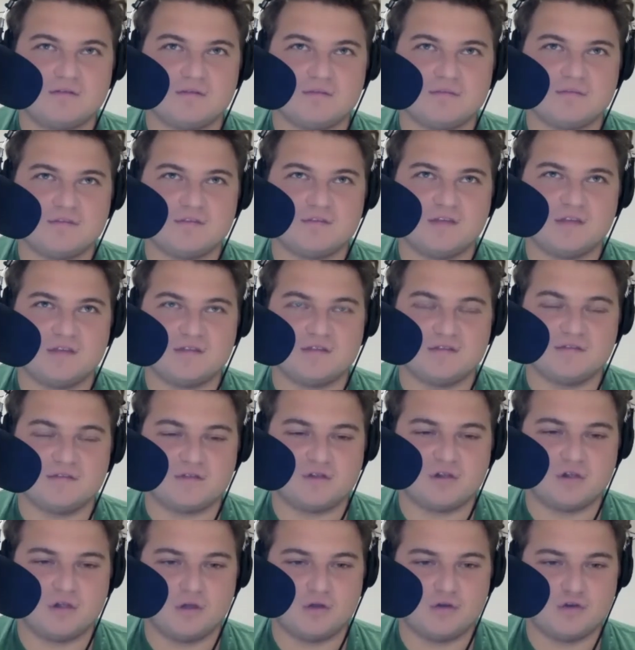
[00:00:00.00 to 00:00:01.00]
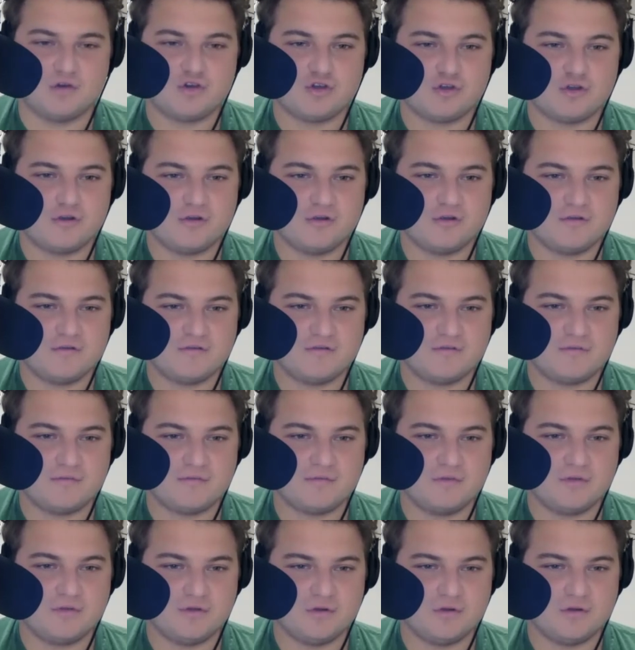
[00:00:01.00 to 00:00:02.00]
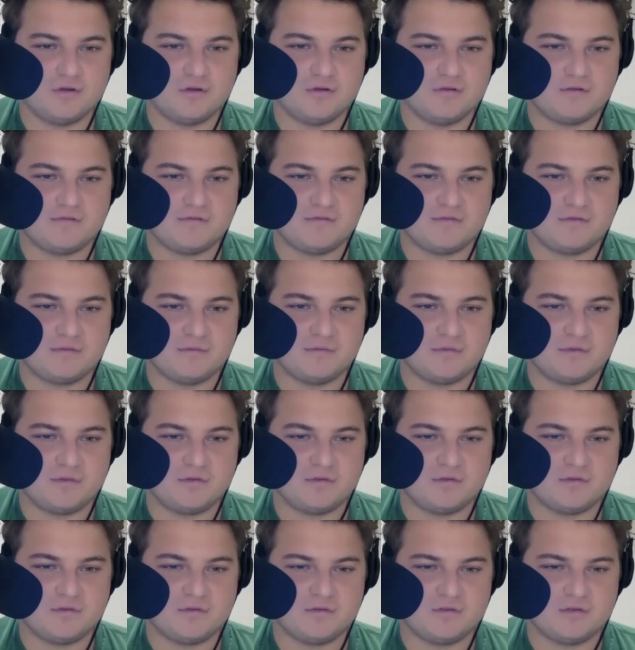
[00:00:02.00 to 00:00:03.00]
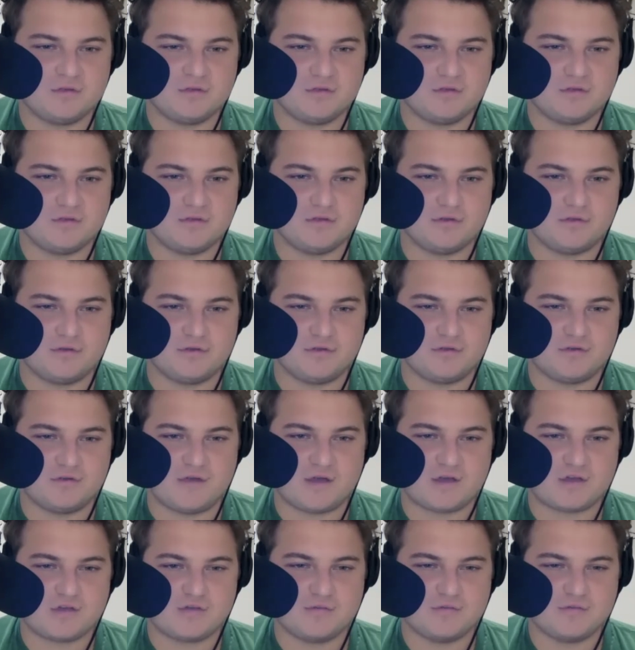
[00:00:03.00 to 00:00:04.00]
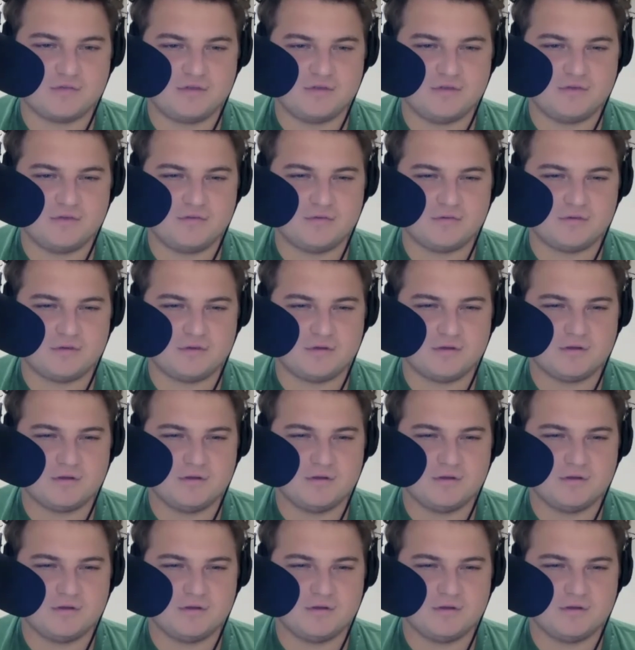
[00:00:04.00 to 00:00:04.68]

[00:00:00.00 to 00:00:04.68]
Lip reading: sense of closure from their interaction with you, or?